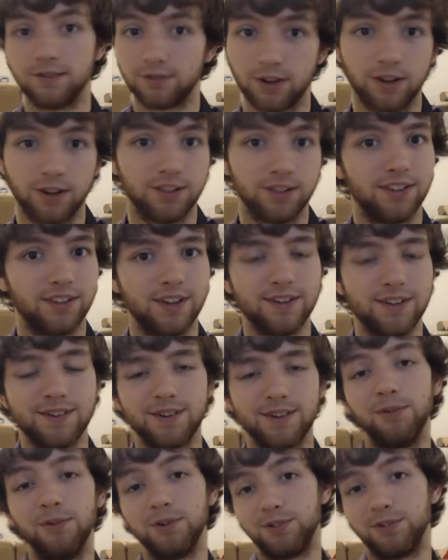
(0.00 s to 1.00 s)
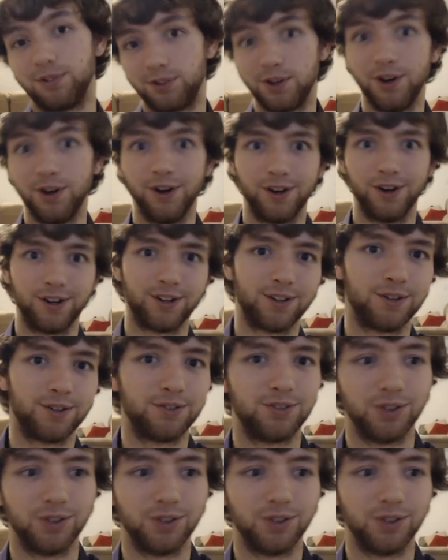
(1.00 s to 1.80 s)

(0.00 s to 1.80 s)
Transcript: a lot of content, which is good.